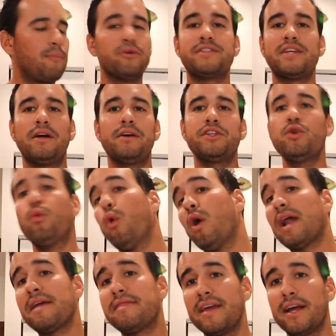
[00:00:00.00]
with telling you
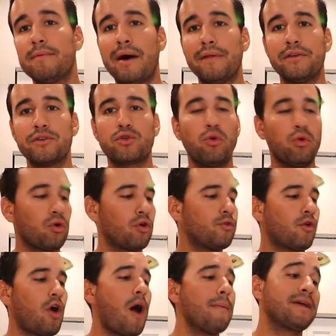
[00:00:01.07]
what I think about this cooler
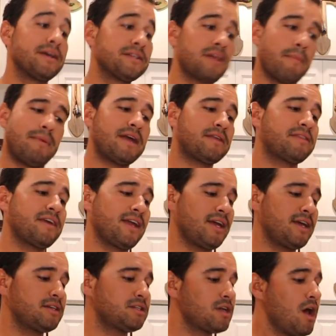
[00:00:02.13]
overall, because the big thing
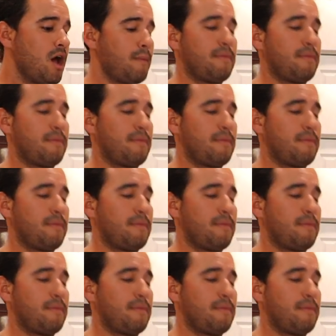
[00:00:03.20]
is,